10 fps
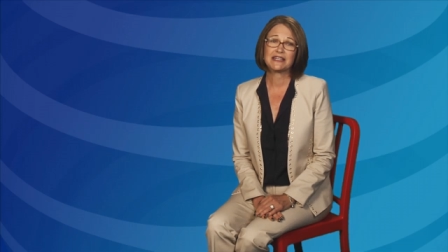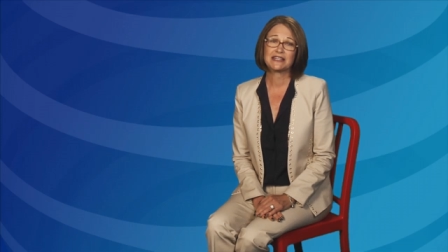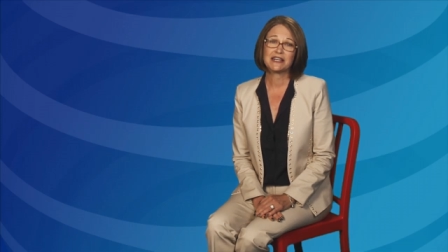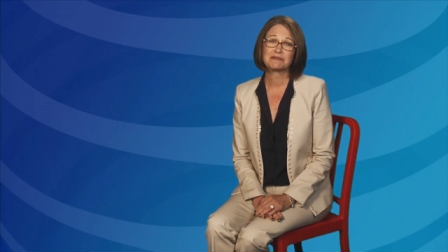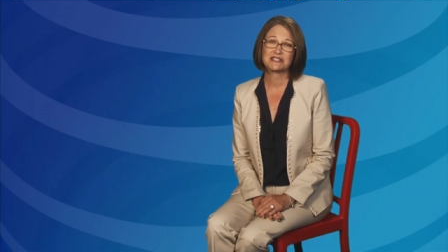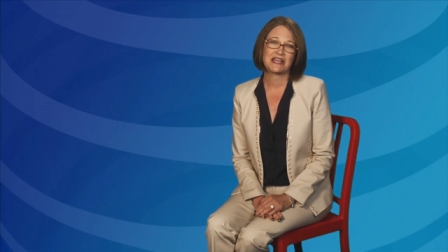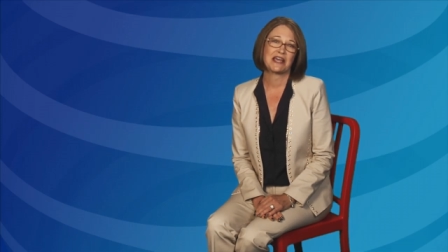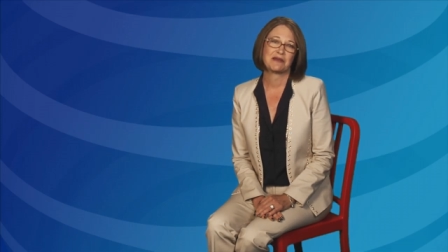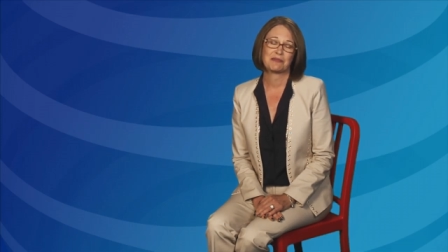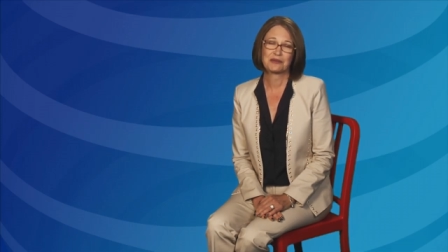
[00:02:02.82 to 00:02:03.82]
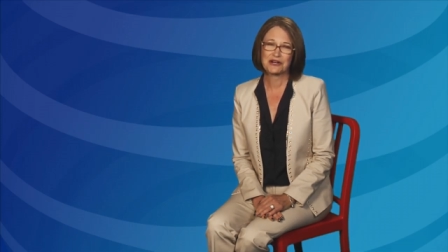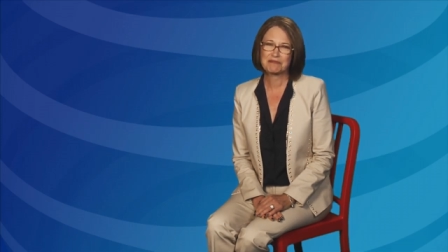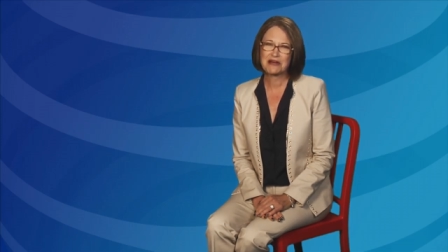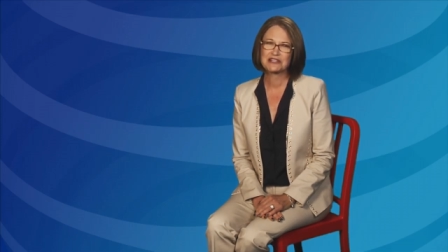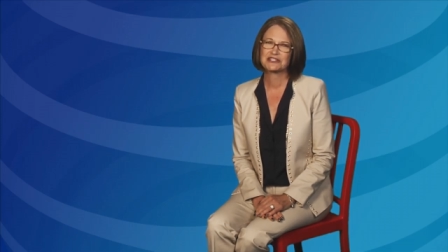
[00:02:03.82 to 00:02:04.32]
ended up staying in pretty
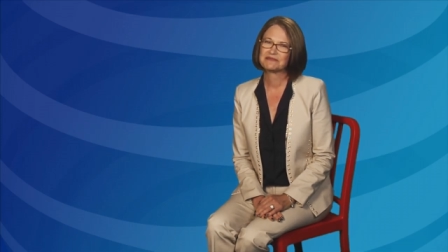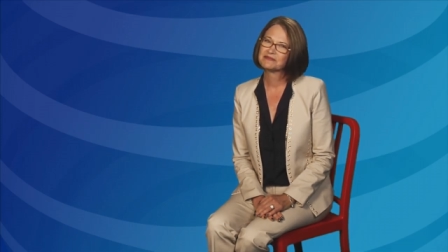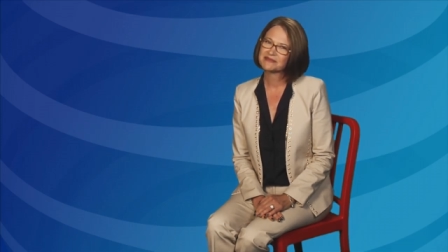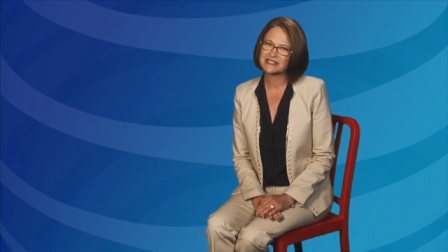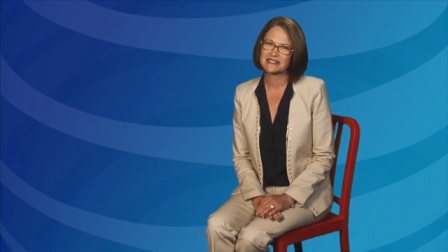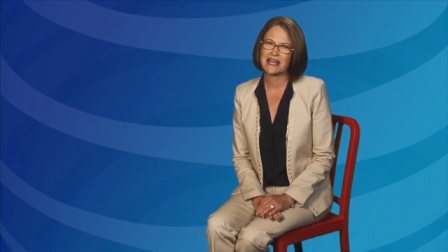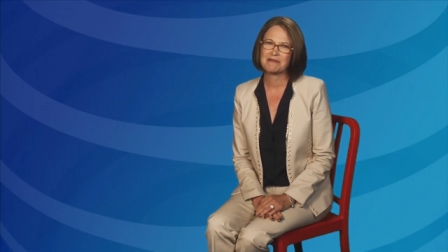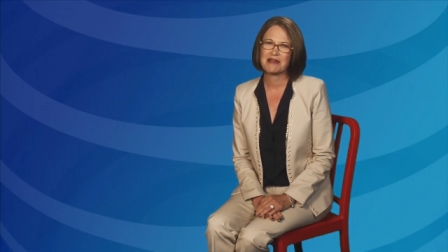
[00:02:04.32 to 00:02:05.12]
much the same